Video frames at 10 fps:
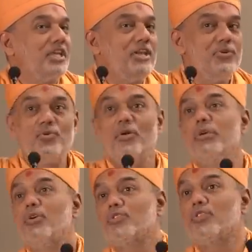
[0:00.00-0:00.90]
And you know,
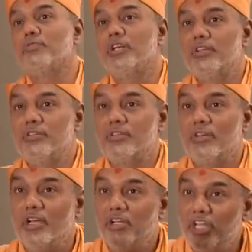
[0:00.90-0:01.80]
because of this,
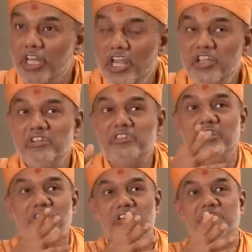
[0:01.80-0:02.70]
teenagers
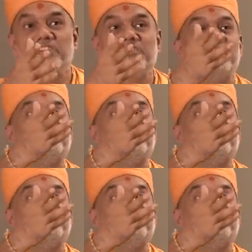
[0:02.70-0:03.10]
and youngsters, I